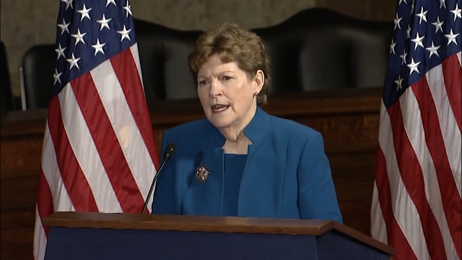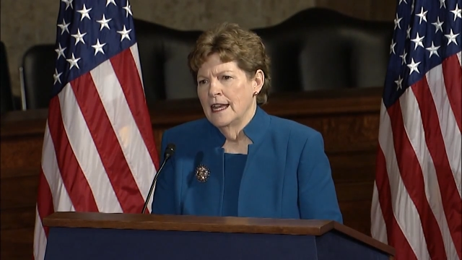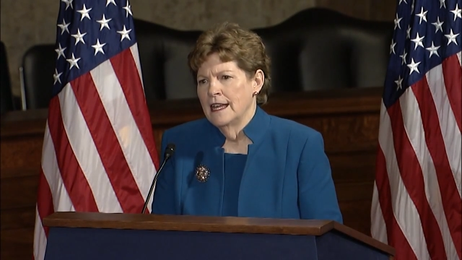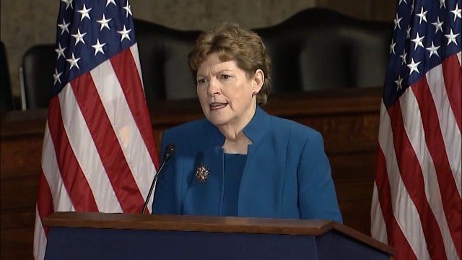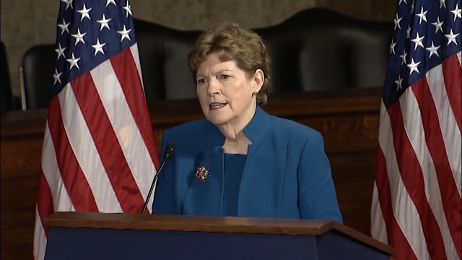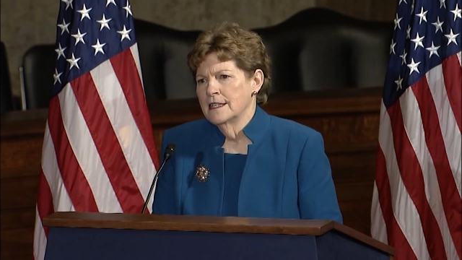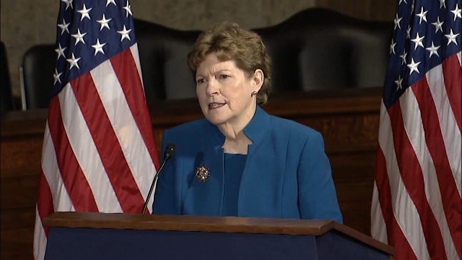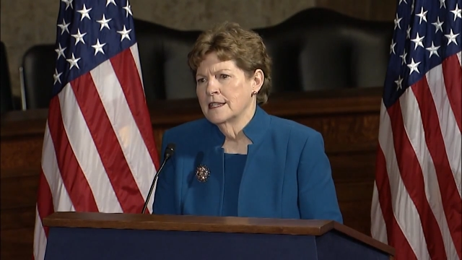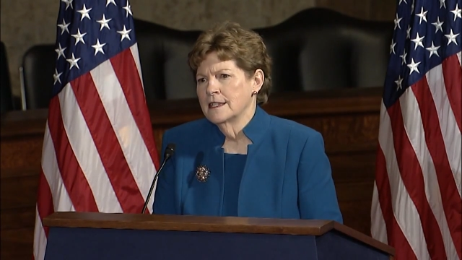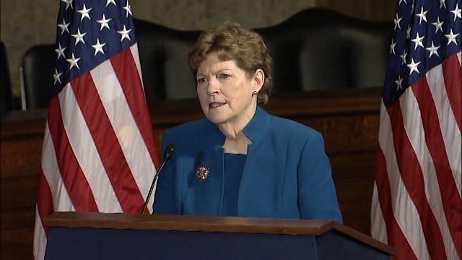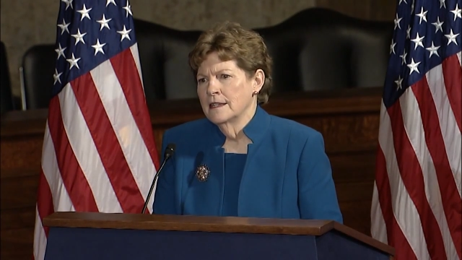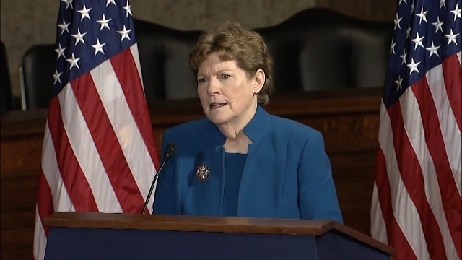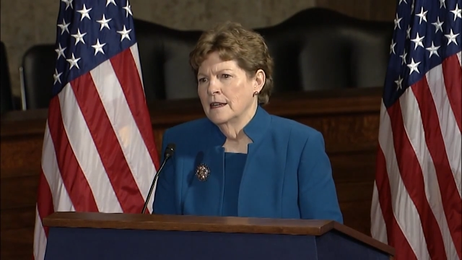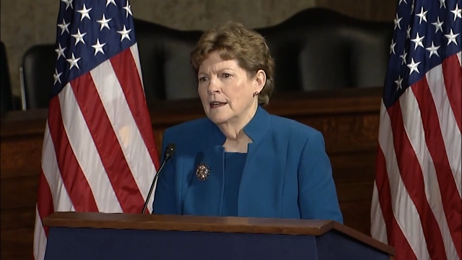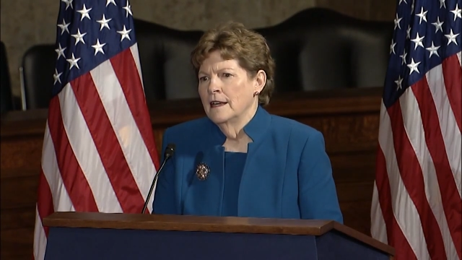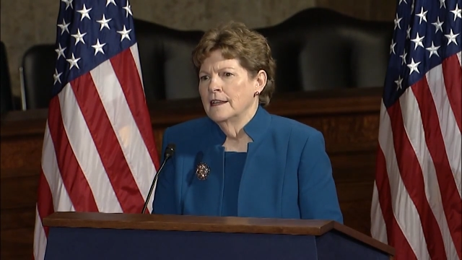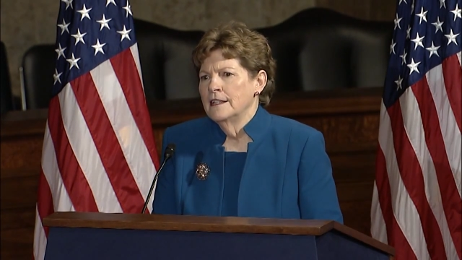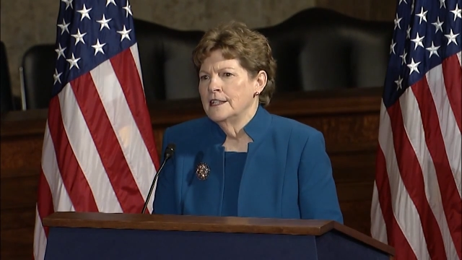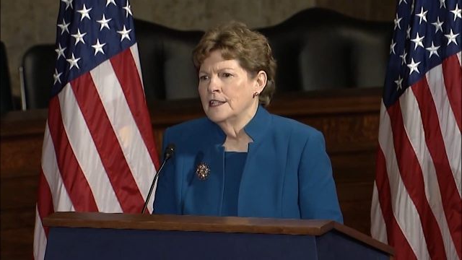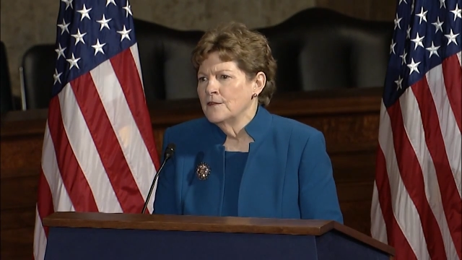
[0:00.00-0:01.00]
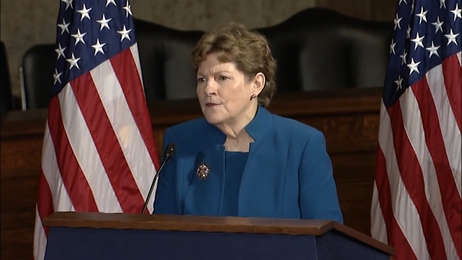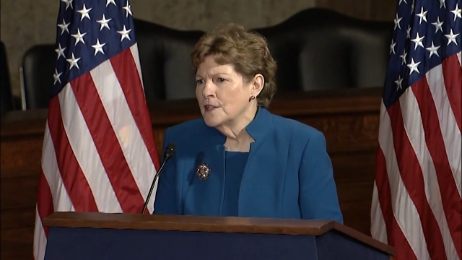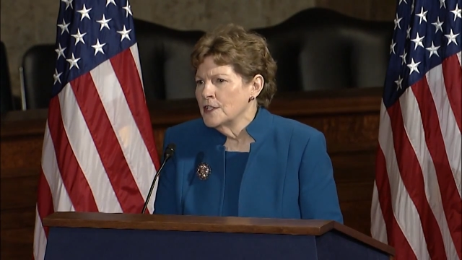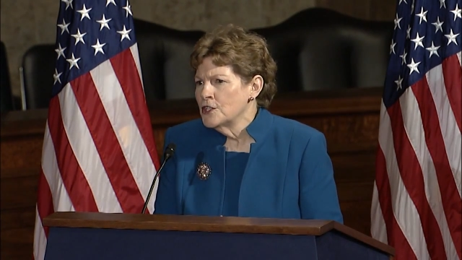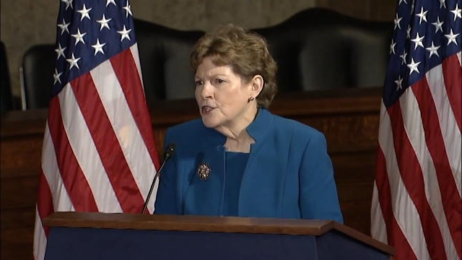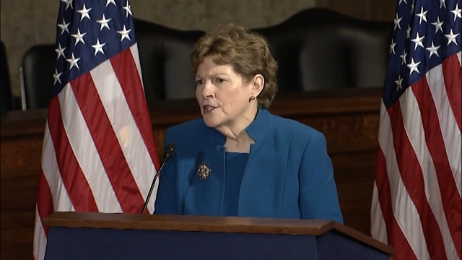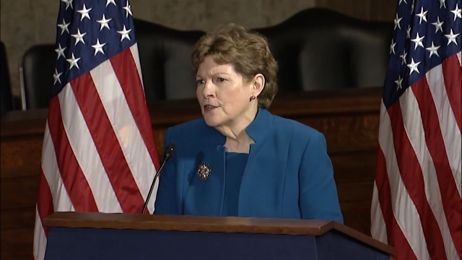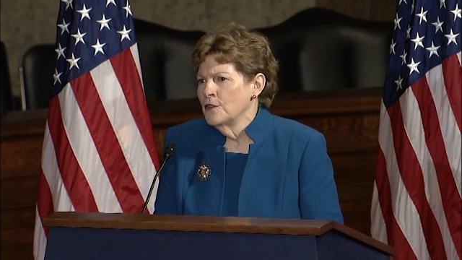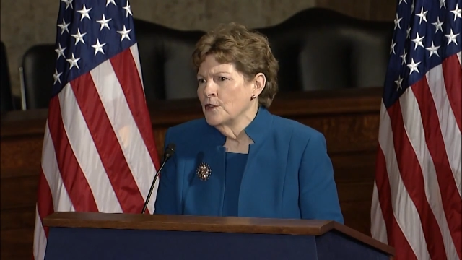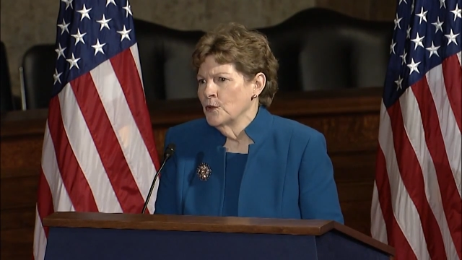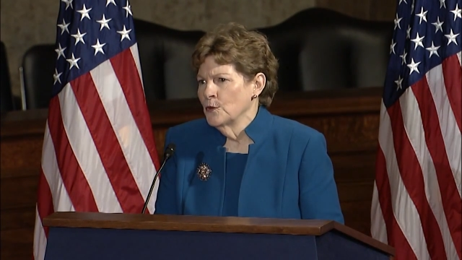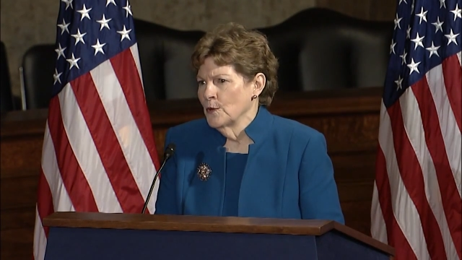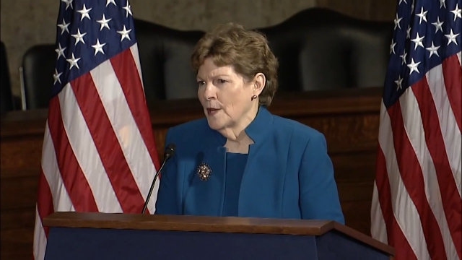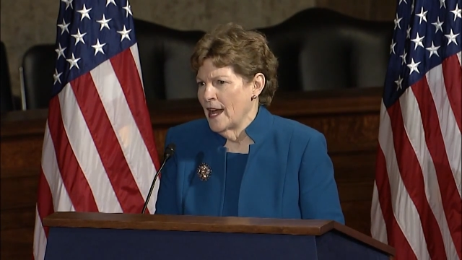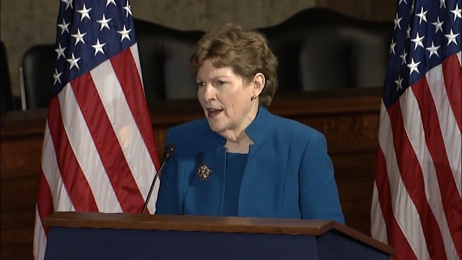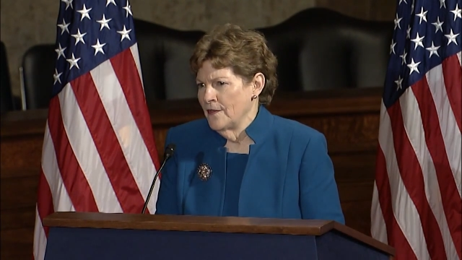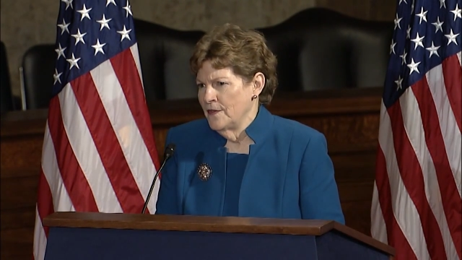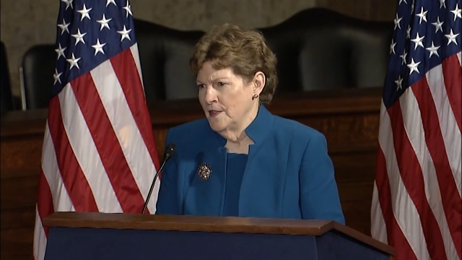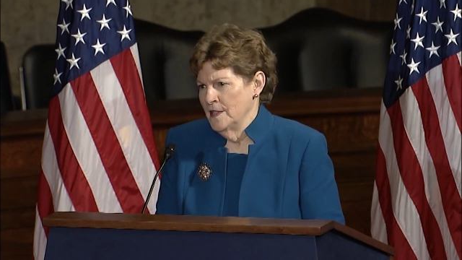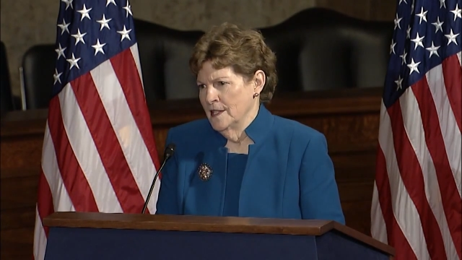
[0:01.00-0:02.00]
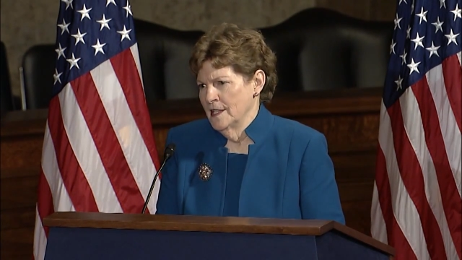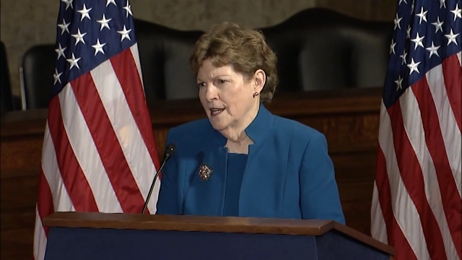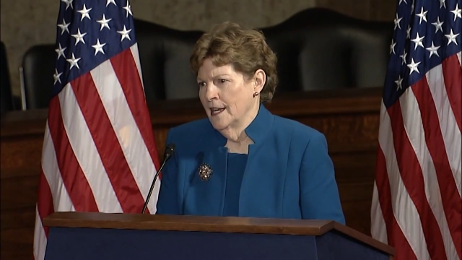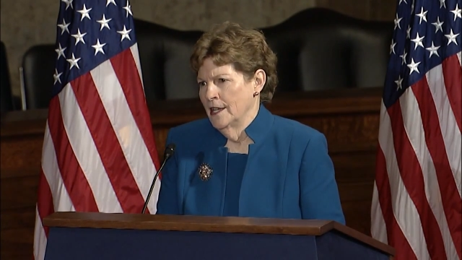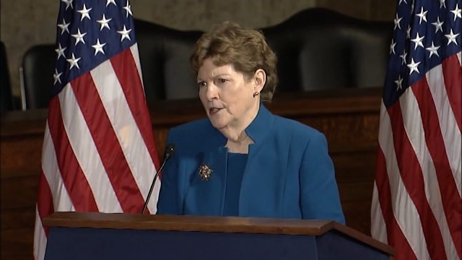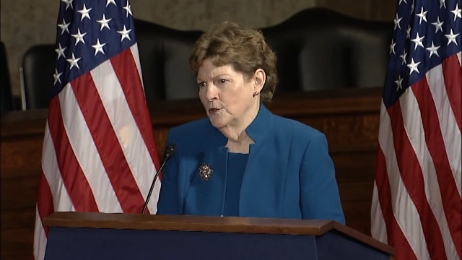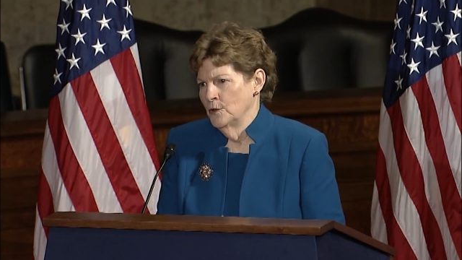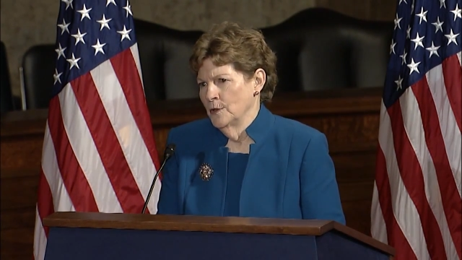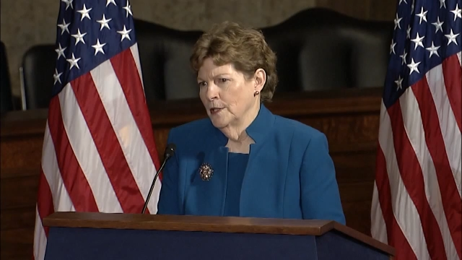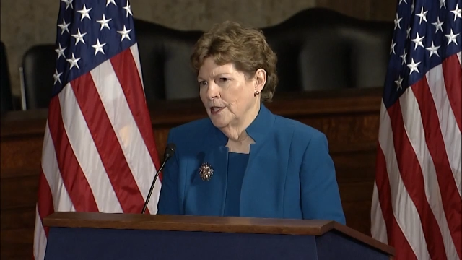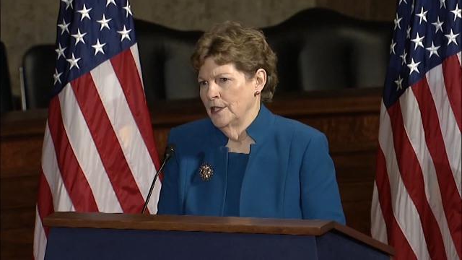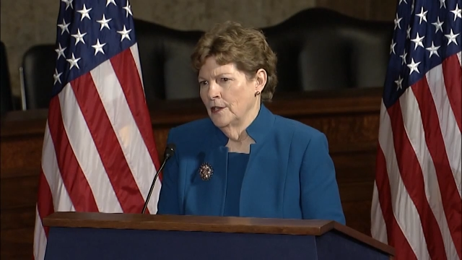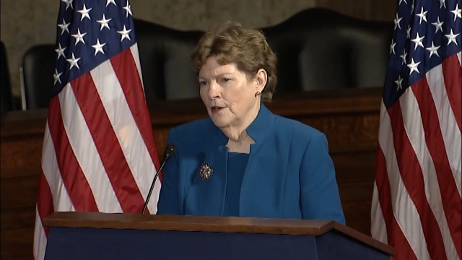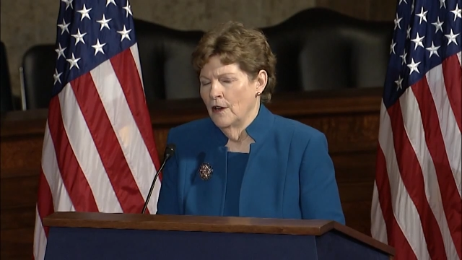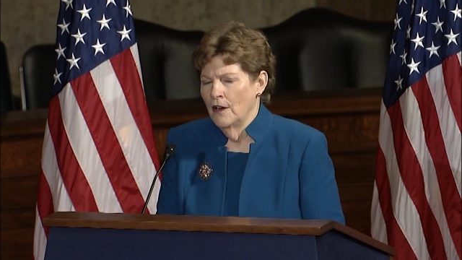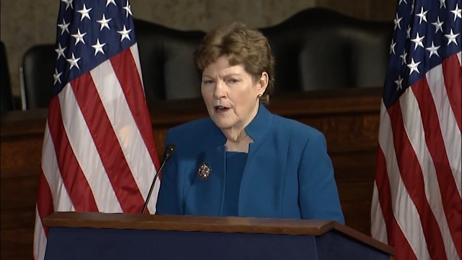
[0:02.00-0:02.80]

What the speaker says: is division throughout this country